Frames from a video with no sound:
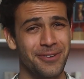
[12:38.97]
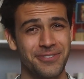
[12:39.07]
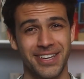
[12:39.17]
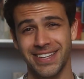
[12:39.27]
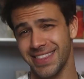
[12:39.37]
Don't
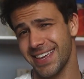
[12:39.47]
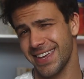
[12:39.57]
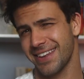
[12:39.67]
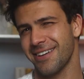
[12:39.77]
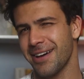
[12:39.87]
forget to
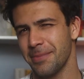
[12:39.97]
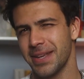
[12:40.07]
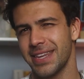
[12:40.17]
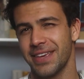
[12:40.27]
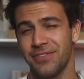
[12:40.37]
like and
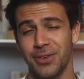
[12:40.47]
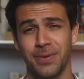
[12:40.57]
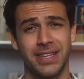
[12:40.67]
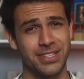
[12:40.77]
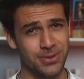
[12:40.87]
comment if
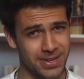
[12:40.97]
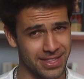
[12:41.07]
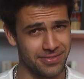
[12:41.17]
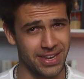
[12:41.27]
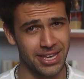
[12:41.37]
you enjoyed
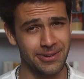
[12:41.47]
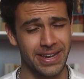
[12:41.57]
the video.